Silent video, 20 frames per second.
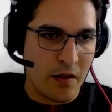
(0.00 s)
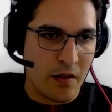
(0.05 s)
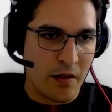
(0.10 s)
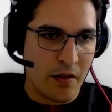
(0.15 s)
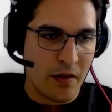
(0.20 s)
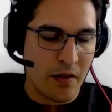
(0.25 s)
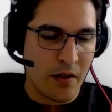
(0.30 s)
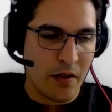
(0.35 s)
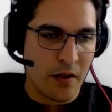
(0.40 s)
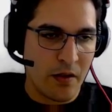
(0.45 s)

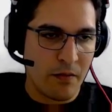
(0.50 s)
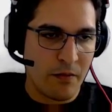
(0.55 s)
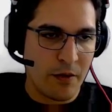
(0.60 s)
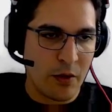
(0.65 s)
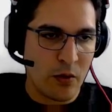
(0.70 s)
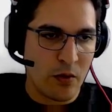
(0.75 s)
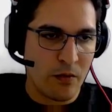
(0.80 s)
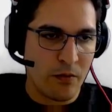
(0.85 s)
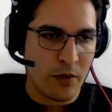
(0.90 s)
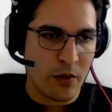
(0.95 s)
Yeah, we
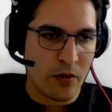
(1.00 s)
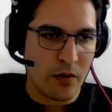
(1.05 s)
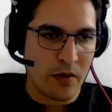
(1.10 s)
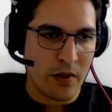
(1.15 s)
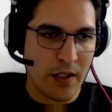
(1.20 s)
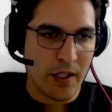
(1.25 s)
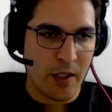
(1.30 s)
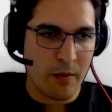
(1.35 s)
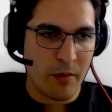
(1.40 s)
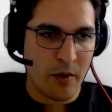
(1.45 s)
don't
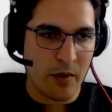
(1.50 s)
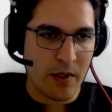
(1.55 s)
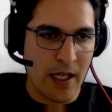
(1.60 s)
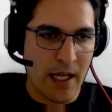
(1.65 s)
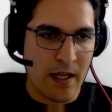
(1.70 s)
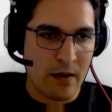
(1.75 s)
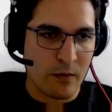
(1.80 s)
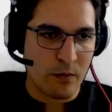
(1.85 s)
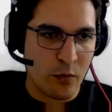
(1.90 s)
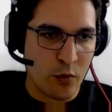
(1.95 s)
care about
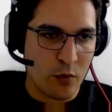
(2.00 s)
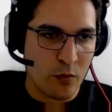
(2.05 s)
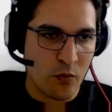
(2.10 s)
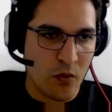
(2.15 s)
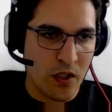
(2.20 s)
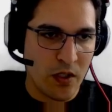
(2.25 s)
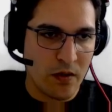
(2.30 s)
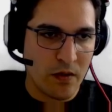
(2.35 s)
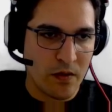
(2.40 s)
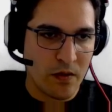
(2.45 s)
output
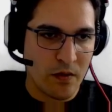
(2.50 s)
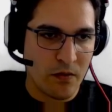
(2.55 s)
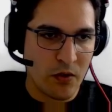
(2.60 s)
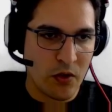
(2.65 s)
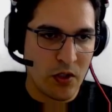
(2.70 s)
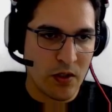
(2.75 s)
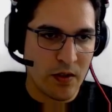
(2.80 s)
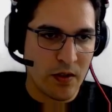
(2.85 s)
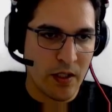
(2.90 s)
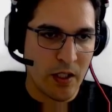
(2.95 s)
ones, we
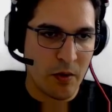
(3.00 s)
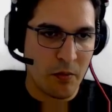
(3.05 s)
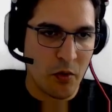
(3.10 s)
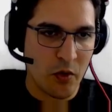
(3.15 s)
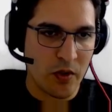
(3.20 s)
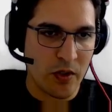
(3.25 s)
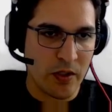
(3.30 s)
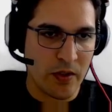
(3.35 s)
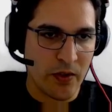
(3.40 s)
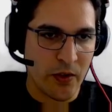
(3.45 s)
just care about
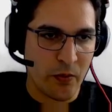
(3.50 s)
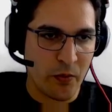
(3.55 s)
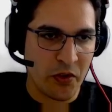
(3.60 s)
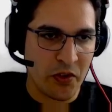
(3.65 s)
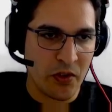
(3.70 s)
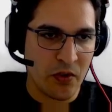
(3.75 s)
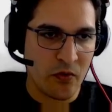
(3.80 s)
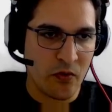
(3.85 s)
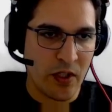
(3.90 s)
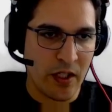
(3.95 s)
the
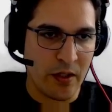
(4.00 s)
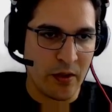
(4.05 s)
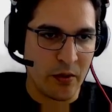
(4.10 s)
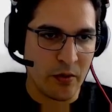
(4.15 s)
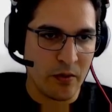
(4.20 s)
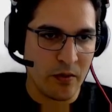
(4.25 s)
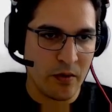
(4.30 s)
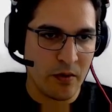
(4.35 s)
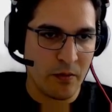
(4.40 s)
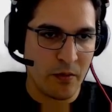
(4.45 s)
intermediate value
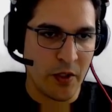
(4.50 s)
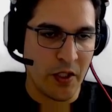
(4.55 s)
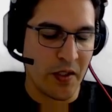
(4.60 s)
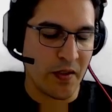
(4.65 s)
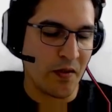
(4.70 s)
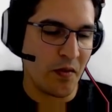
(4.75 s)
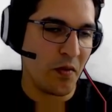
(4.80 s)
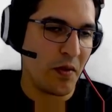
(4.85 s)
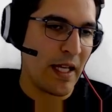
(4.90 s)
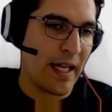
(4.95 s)
because
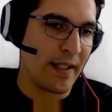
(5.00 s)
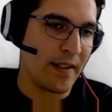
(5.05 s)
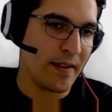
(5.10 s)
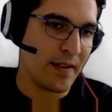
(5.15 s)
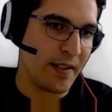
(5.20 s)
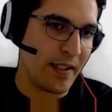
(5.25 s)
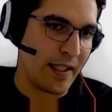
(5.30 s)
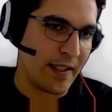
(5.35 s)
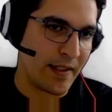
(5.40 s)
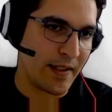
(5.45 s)
that's
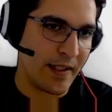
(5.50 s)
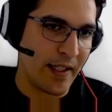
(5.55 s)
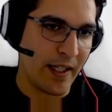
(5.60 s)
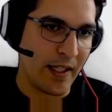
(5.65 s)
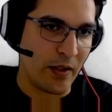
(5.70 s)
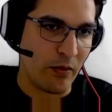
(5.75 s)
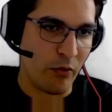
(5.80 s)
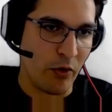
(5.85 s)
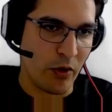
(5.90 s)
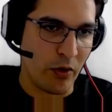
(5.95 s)
the
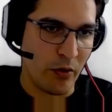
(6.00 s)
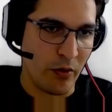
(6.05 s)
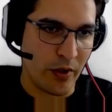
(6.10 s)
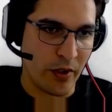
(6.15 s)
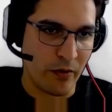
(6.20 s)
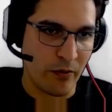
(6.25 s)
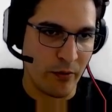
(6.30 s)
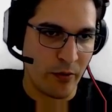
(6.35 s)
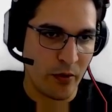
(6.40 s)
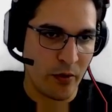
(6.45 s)
state you're looking
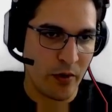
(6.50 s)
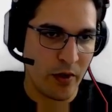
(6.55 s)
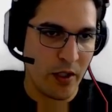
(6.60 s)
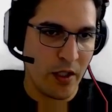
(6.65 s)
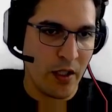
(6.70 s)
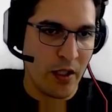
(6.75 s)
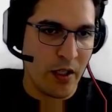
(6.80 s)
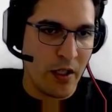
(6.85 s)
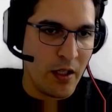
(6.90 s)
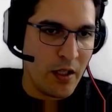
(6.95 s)
for.
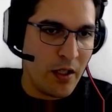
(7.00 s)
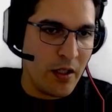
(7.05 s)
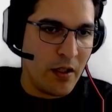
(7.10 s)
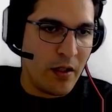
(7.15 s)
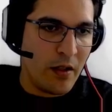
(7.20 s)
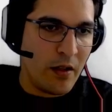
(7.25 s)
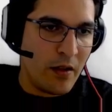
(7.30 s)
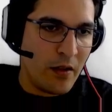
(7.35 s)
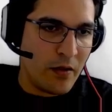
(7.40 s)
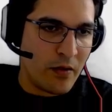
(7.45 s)

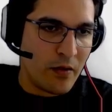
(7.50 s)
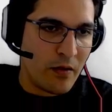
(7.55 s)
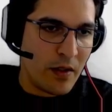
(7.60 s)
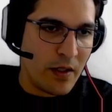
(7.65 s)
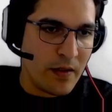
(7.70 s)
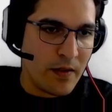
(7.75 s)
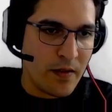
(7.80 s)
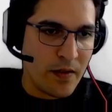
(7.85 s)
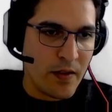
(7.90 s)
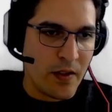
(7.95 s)
So let's
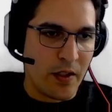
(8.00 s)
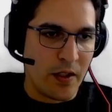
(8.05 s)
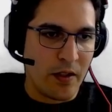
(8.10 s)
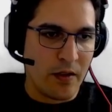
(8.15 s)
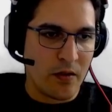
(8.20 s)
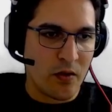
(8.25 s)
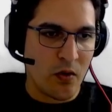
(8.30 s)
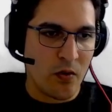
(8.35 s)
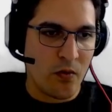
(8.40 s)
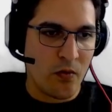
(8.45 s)
see.
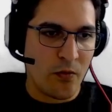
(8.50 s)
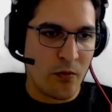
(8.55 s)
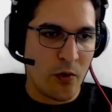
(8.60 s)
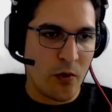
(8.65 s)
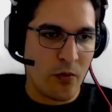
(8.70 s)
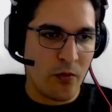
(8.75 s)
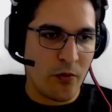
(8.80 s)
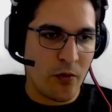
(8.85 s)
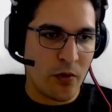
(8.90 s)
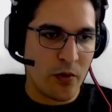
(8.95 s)
So for
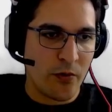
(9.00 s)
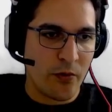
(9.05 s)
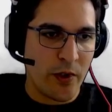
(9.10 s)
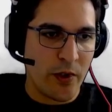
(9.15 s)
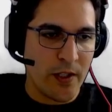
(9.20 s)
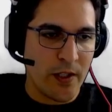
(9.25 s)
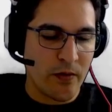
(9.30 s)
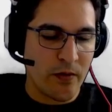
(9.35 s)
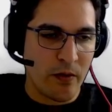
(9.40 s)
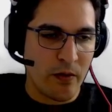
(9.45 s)
the
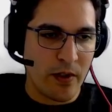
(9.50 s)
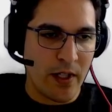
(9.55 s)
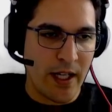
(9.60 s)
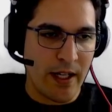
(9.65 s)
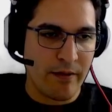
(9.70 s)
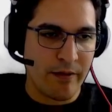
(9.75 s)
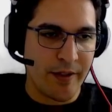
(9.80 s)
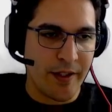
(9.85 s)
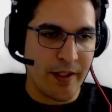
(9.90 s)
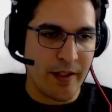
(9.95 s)
first one we have
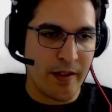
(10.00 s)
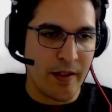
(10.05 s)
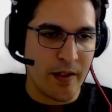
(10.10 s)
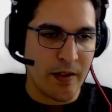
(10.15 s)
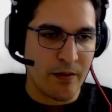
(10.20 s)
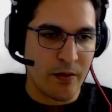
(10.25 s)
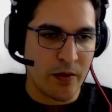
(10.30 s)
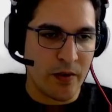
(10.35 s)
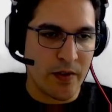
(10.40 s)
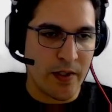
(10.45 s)
this,
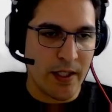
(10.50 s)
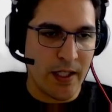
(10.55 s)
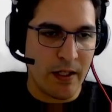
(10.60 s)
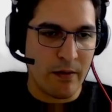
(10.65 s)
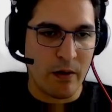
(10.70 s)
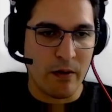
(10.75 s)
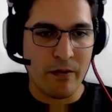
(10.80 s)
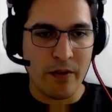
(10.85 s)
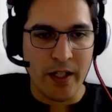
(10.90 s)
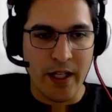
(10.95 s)
for the second
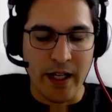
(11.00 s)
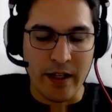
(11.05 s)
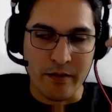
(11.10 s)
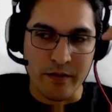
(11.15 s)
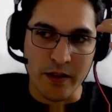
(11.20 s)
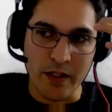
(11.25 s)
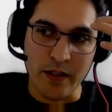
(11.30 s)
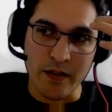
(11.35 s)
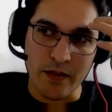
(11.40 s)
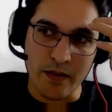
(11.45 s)
one we have
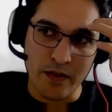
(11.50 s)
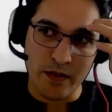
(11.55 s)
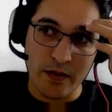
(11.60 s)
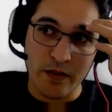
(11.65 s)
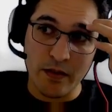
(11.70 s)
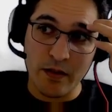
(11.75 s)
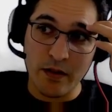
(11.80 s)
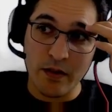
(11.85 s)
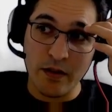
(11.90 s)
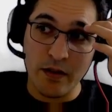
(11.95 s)
this.
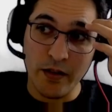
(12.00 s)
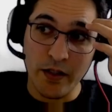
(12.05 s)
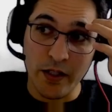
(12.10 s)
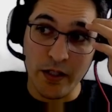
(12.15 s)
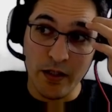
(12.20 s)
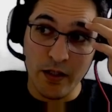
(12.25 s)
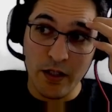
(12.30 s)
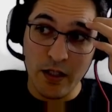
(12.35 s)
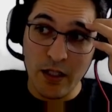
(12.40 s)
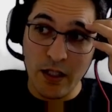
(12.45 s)
Yeah.
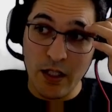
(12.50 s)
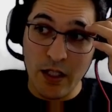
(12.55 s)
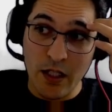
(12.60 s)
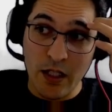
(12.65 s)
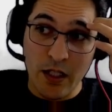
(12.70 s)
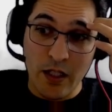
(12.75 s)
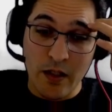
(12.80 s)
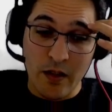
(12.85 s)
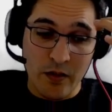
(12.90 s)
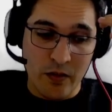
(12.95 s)

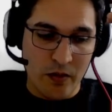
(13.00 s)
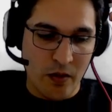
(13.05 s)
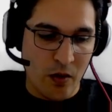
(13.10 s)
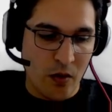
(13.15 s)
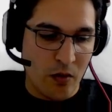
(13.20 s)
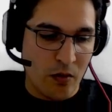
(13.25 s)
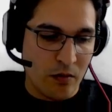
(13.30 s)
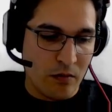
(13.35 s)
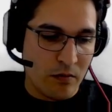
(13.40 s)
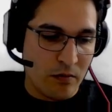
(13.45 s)

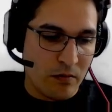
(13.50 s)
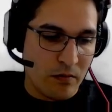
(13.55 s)
So